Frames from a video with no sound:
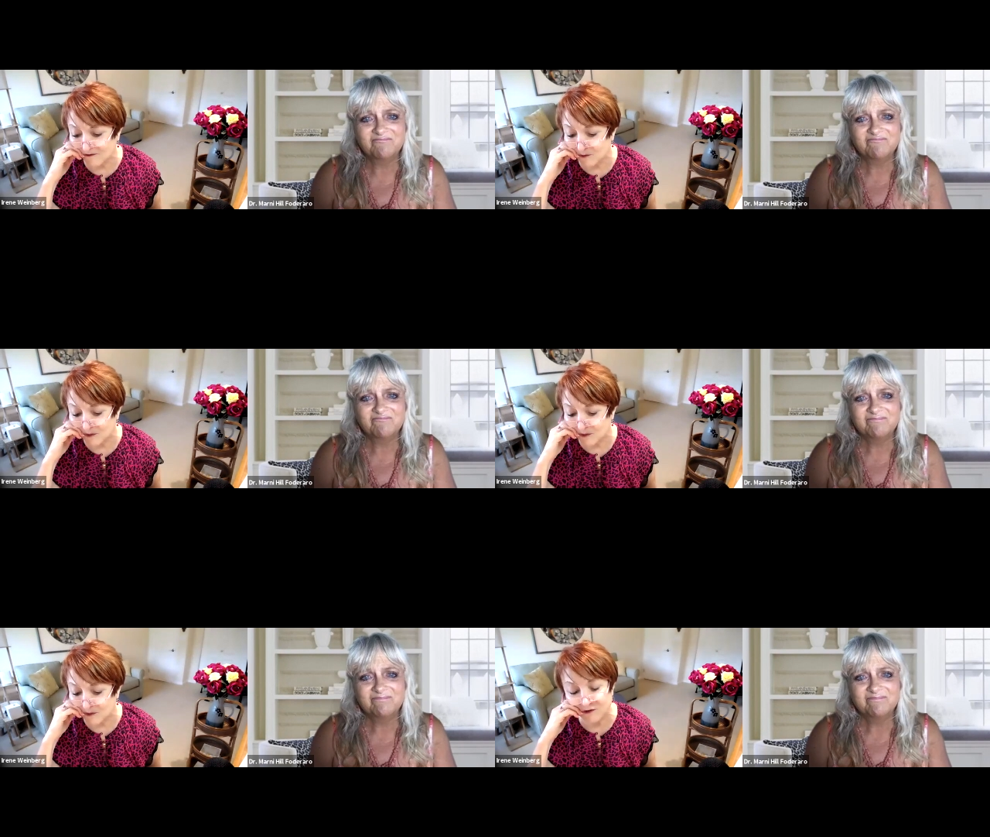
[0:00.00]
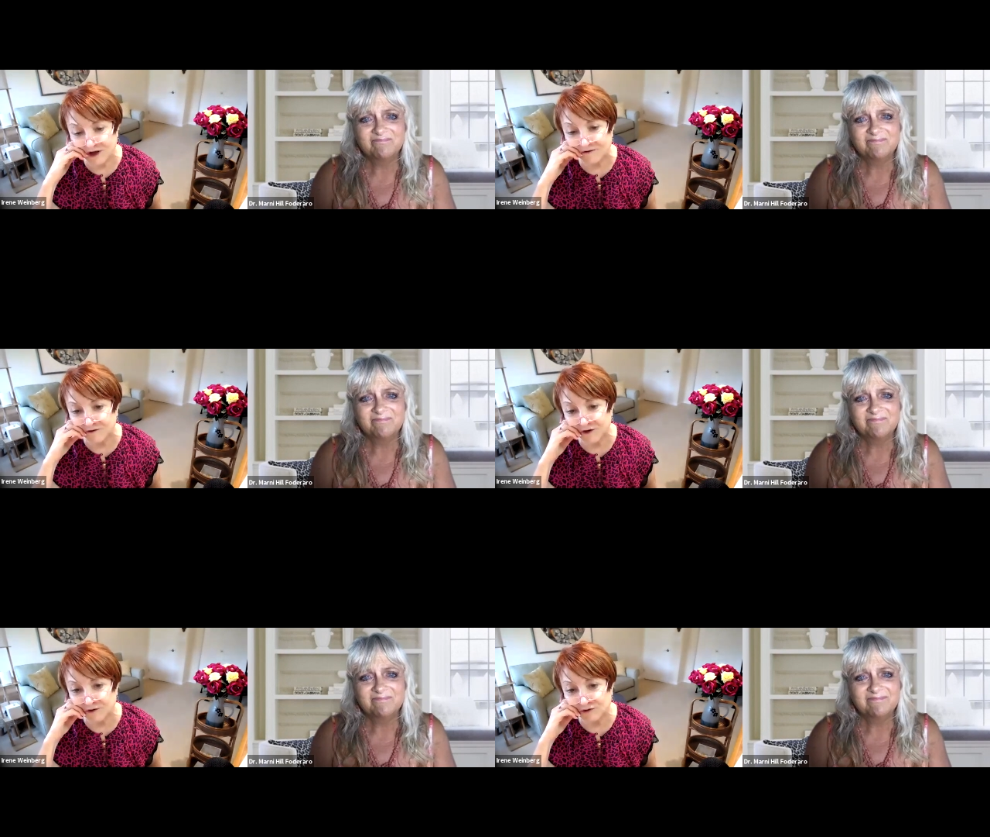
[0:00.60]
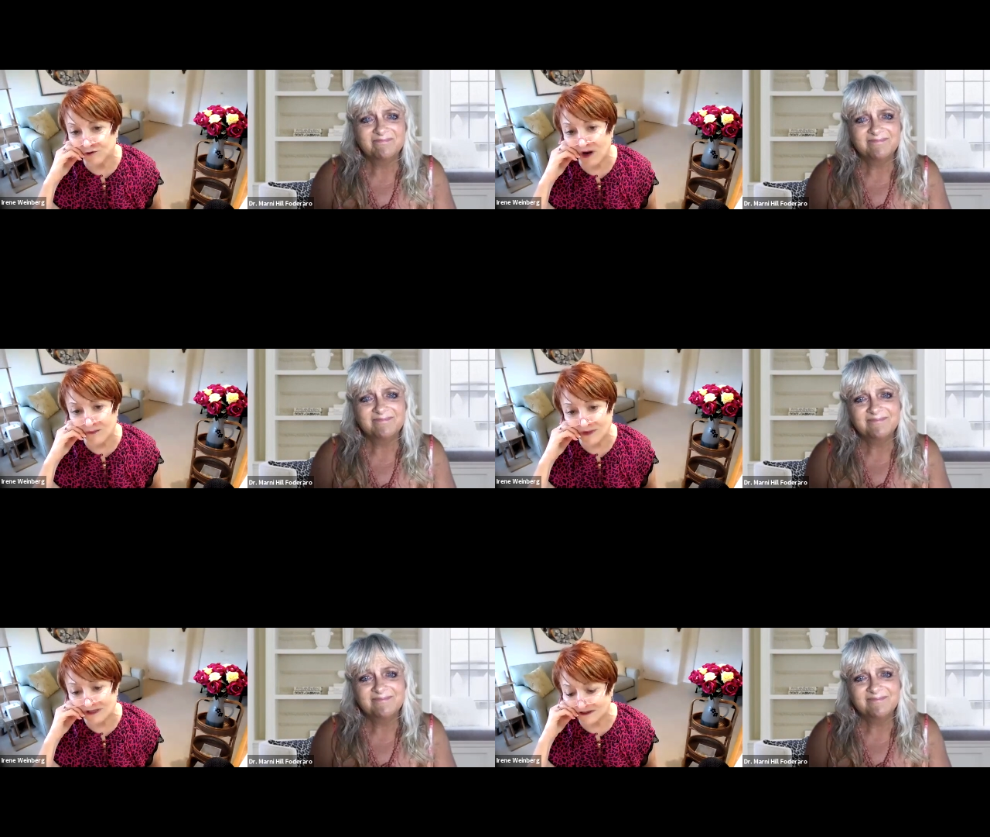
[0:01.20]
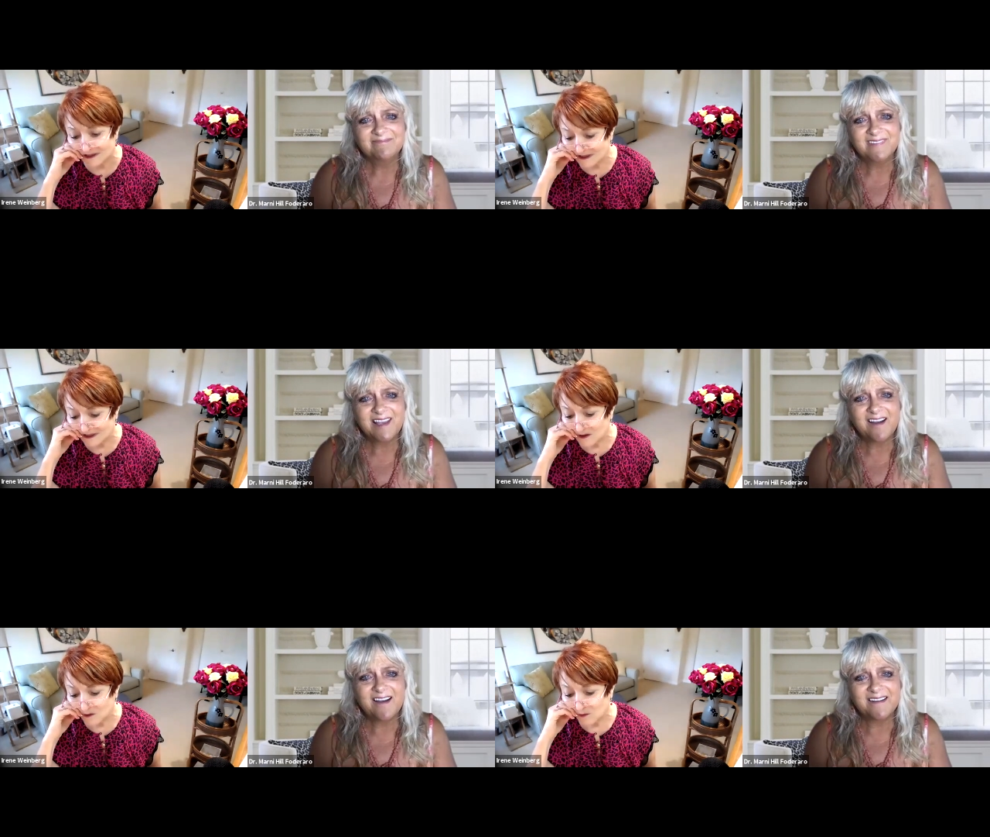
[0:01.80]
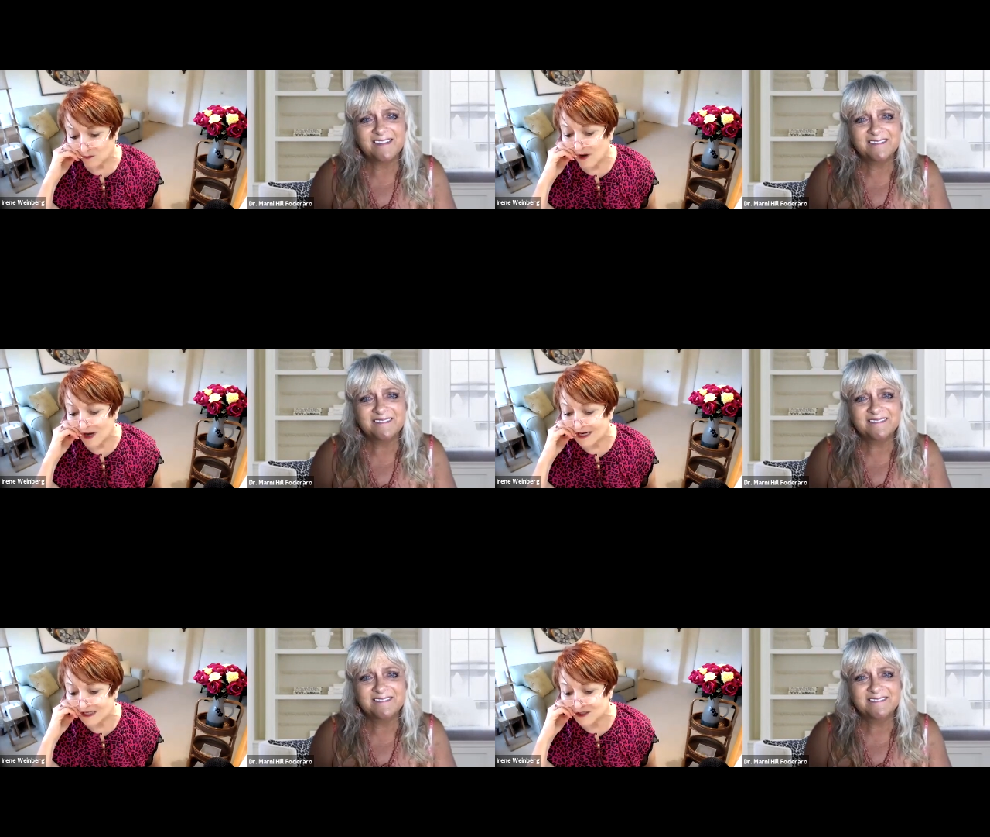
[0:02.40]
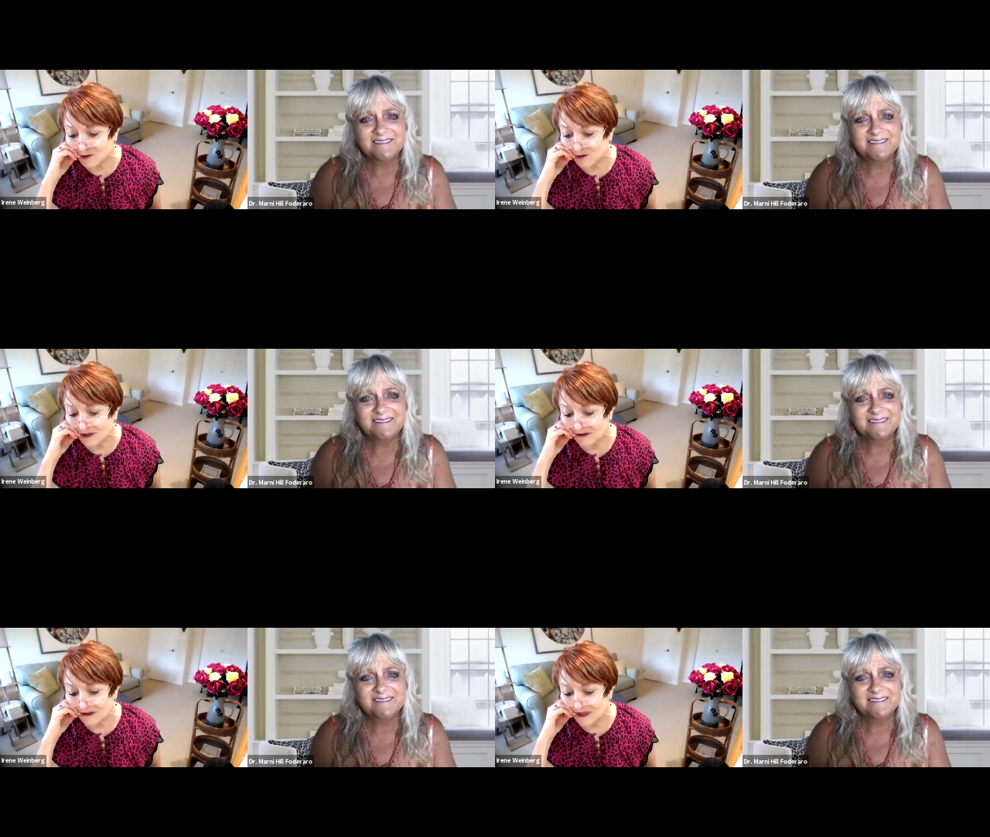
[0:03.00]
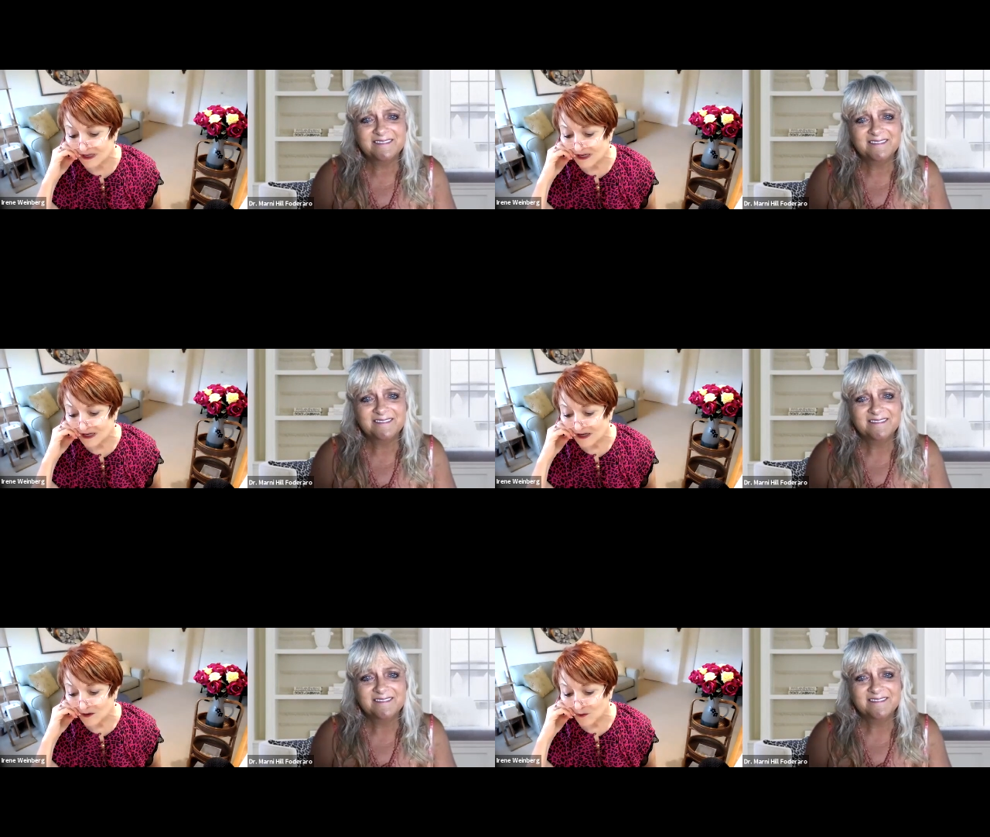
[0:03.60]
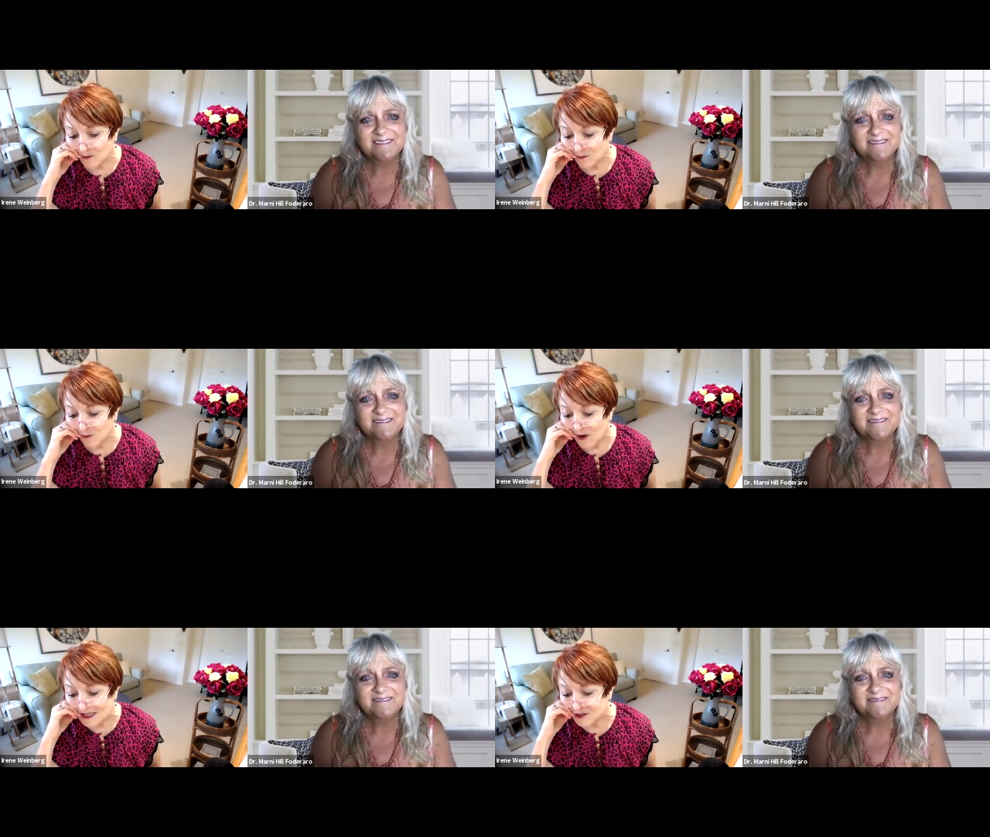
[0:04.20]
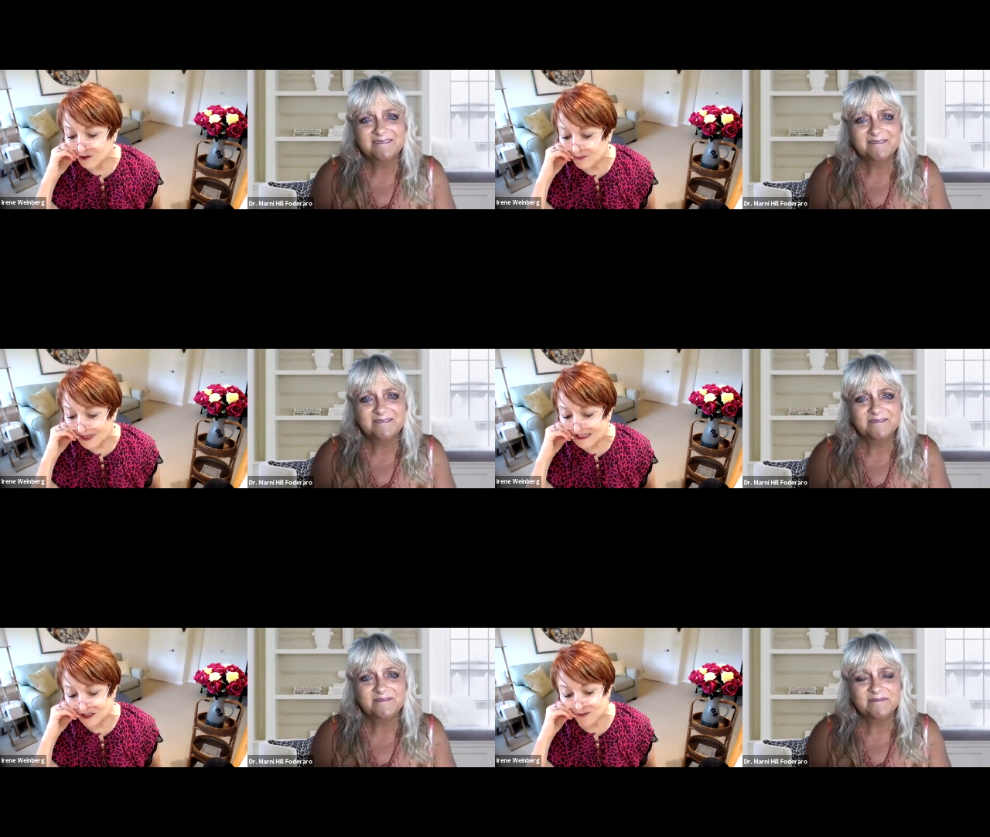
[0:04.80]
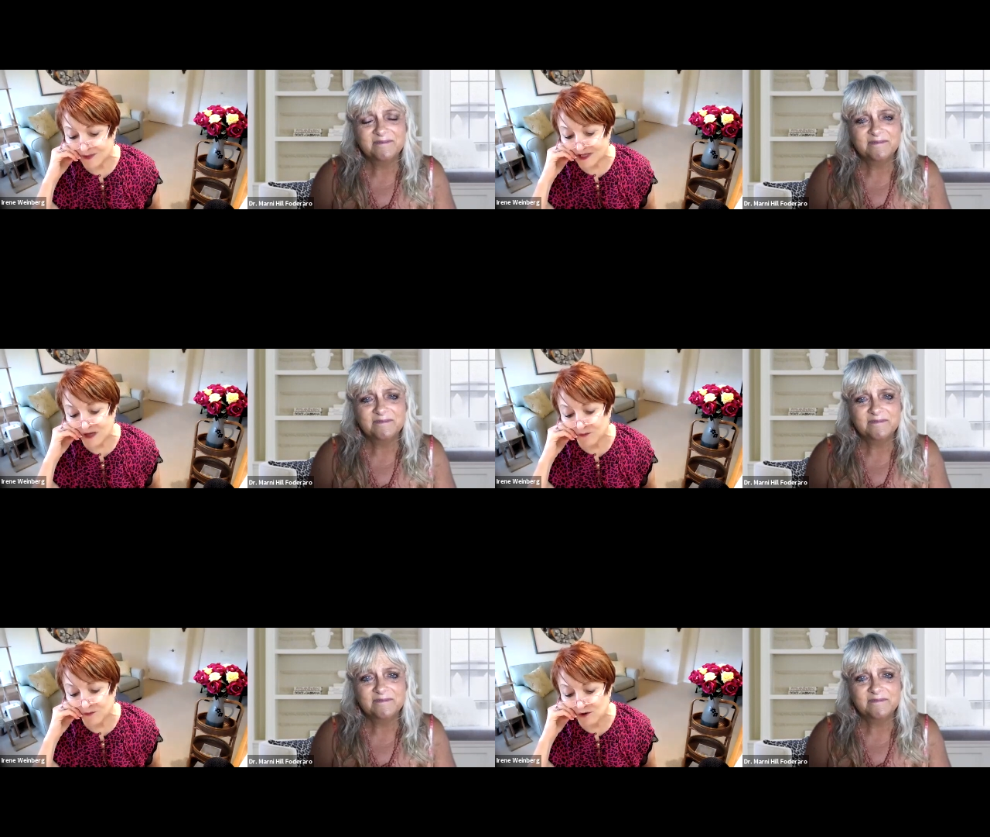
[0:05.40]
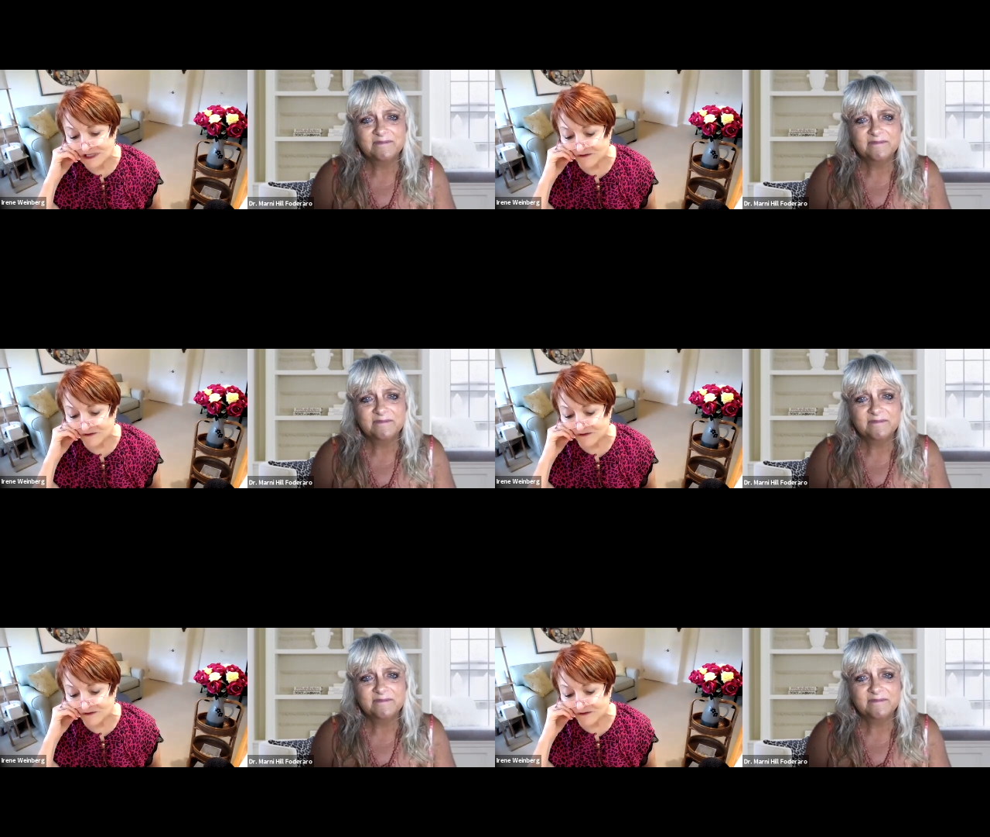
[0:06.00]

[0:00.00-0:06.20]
Speaker 1: for rebirth after trauma. Ah. What is your What is your message about the importance